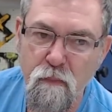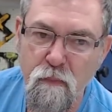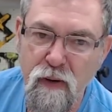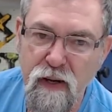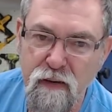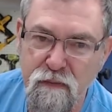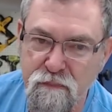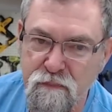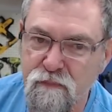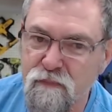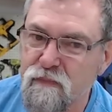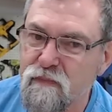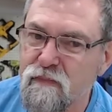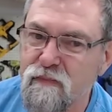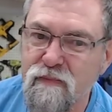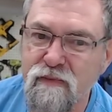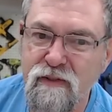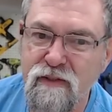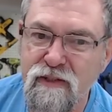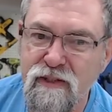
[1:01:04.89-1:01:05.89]
but
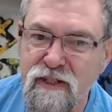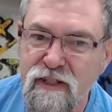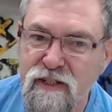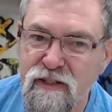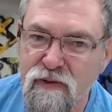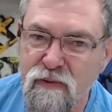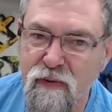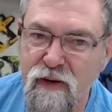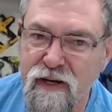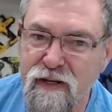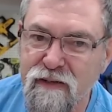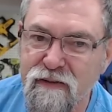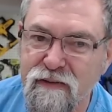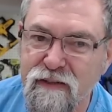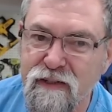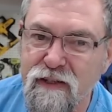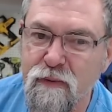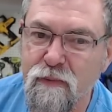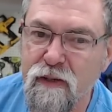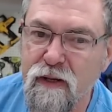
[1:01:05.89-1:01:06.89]
she's great.
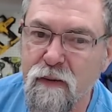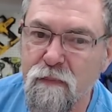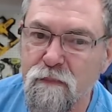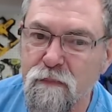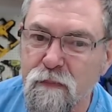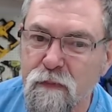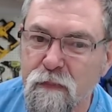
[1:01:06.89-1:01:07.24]
Here we go.